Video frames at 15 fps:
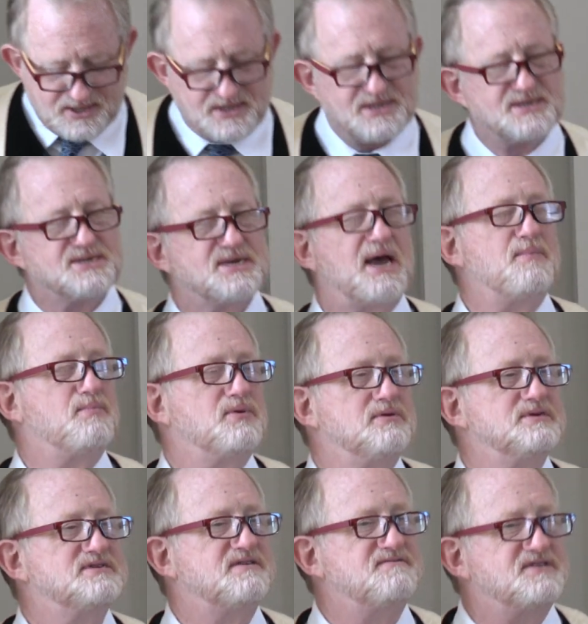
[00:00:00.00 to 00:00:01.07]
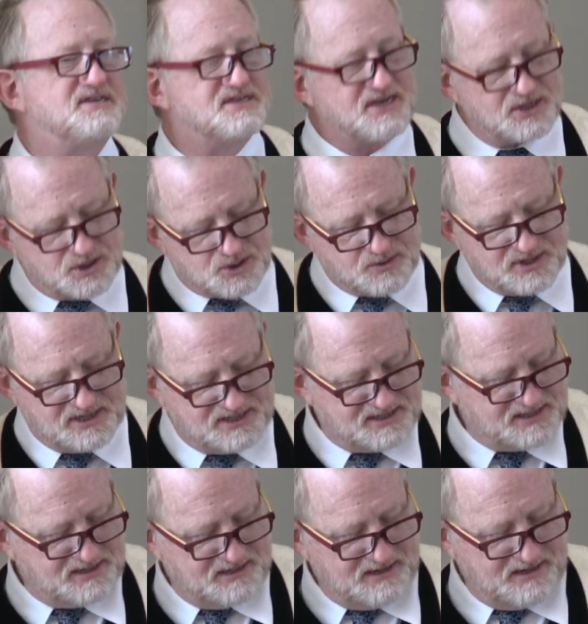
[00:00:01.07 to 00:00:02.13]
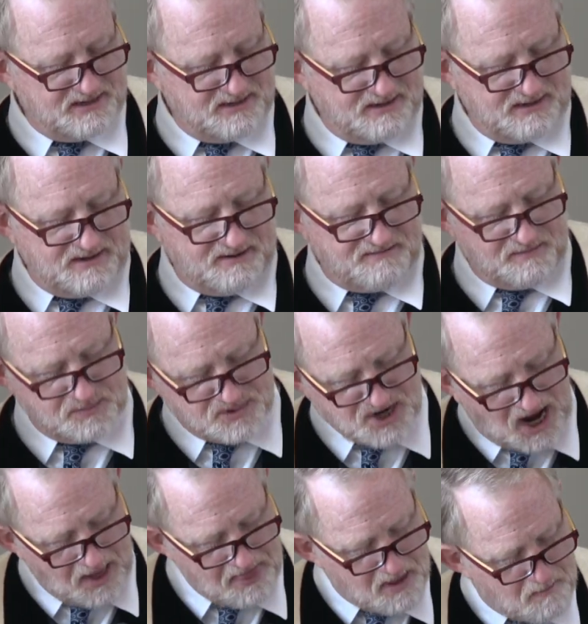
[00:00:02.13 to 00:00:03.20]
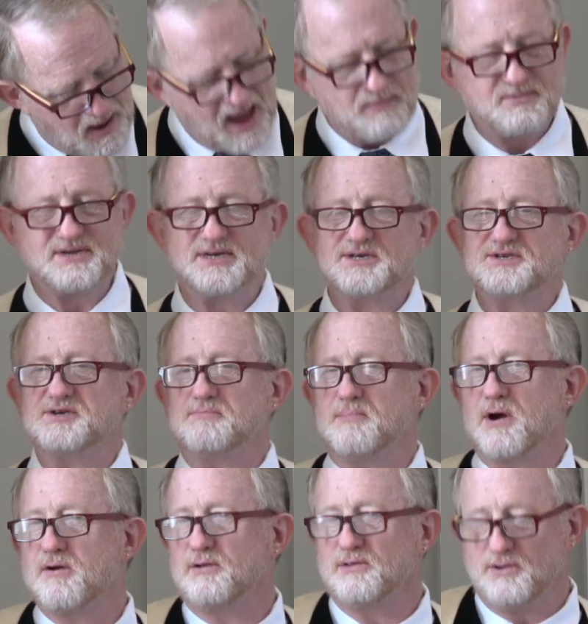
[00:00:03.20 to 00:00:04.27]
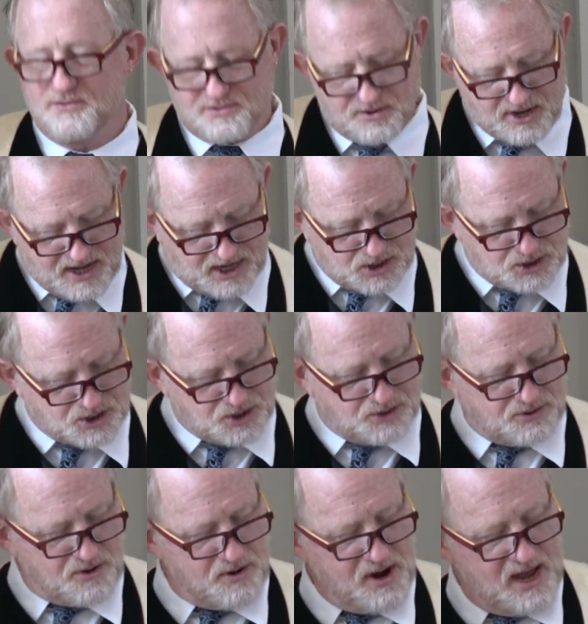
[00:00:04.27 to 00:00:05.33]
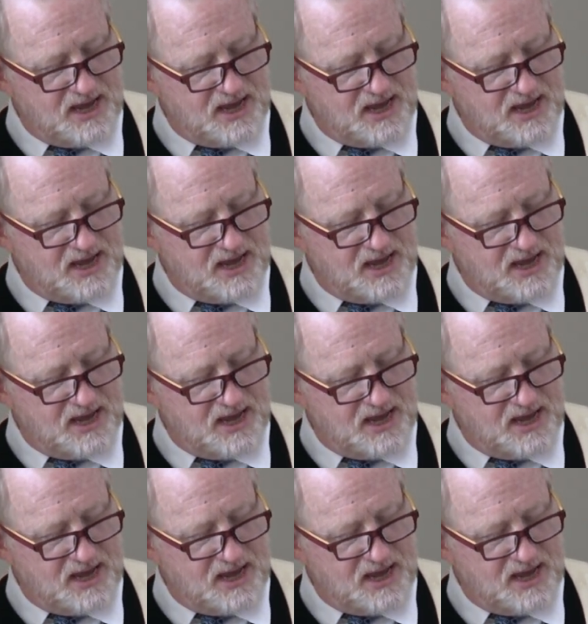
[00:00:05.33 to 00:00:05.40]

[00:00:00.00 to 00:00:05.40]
the disciples of the centuries. From John the Baptist to Martin Luther King Jr.